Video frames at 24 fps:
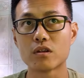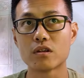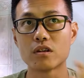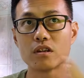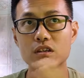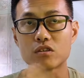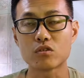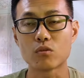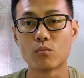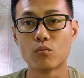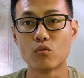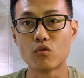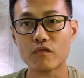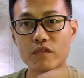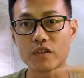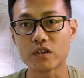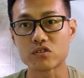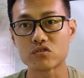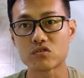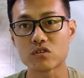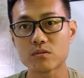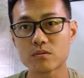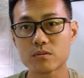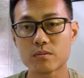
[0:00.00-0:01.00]
need to move the
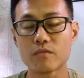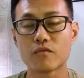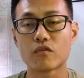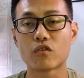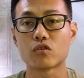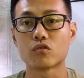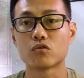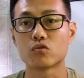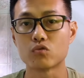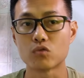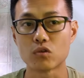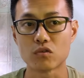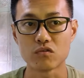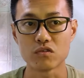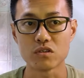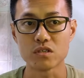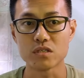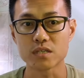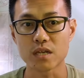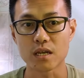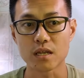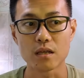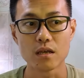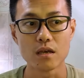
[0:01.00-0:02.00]
streams before you do a
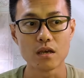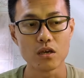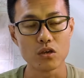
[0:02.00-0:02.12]
reset.